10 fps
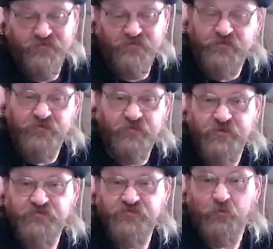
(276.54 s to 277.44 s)
You
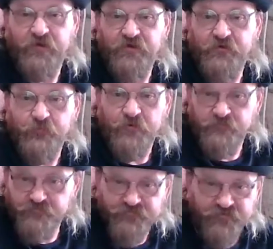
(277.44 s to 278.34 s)
get so many different
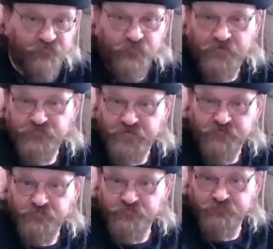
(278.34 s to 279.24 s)

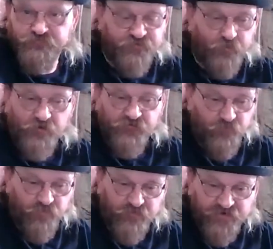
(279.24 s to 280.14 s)
conflicting stories
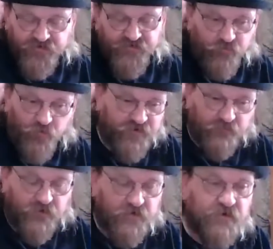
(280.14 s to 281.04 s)
from the media, whatever.